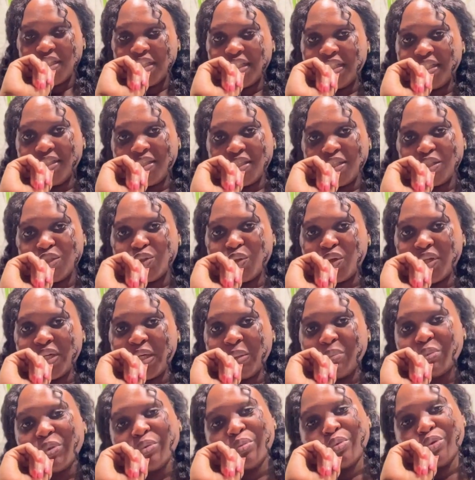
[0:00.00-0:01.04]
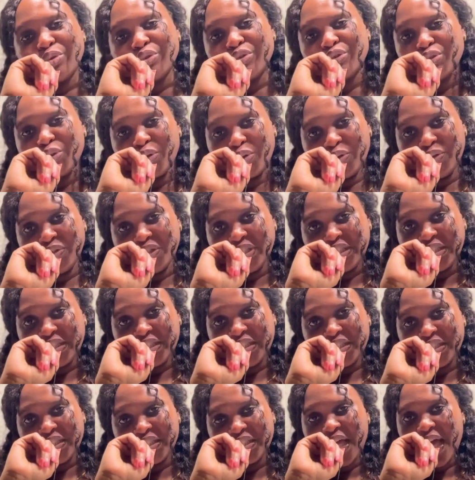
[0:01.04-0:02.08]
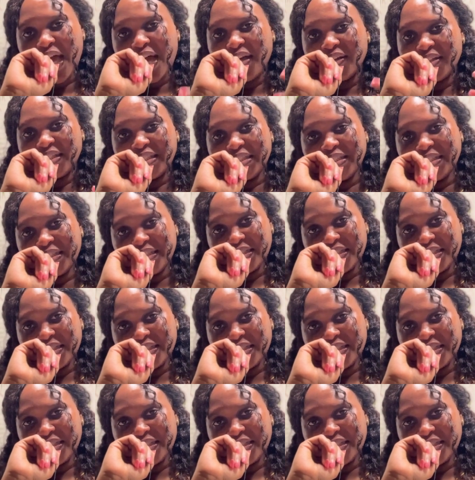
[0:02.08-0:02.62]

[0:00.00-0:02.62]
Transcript: listen to other people's stories, how they did